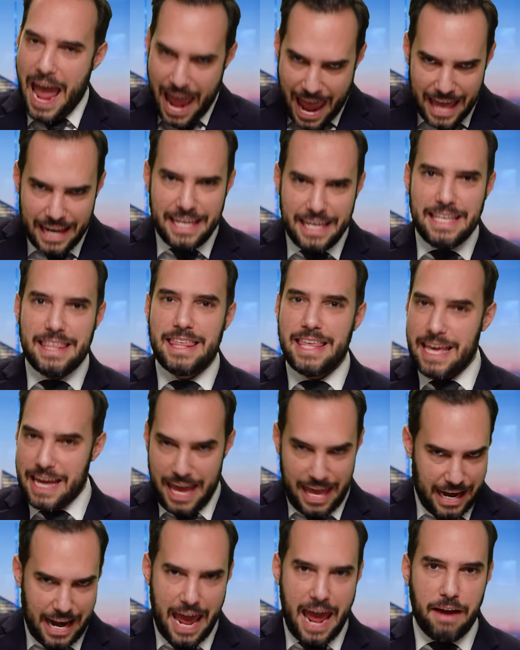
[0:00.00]

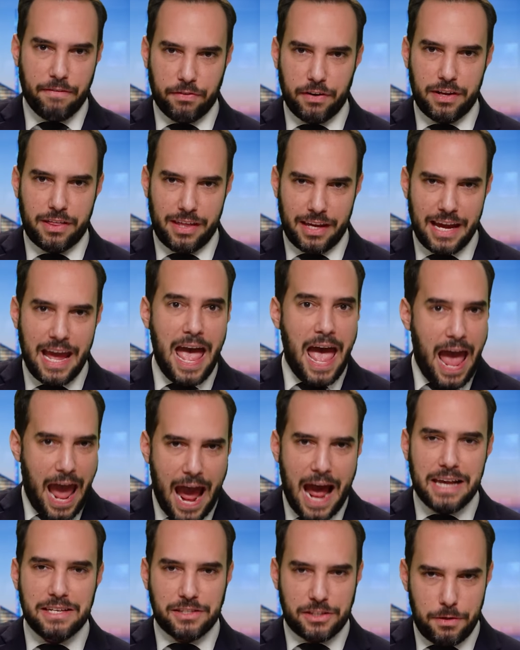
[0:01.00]
anything and everything
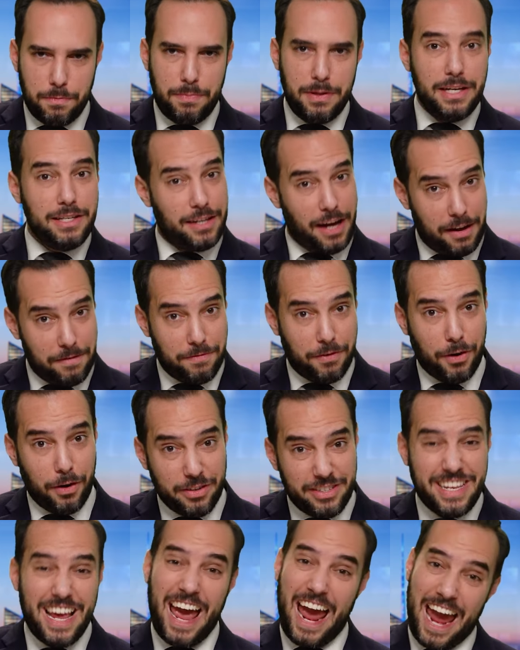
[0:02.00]
has to be
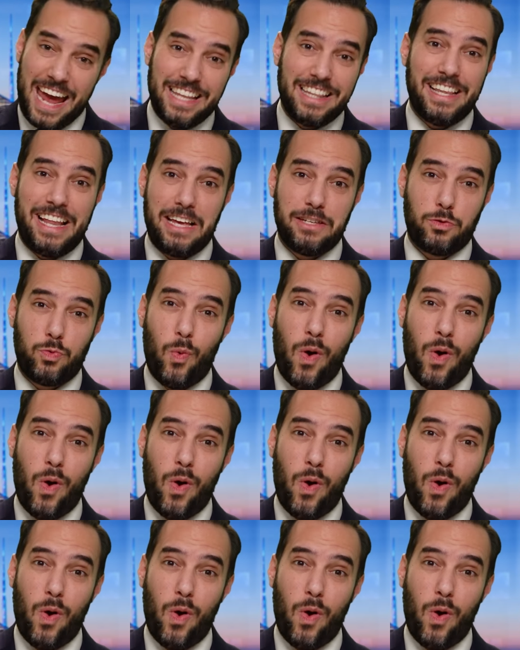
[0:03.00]
diverse and less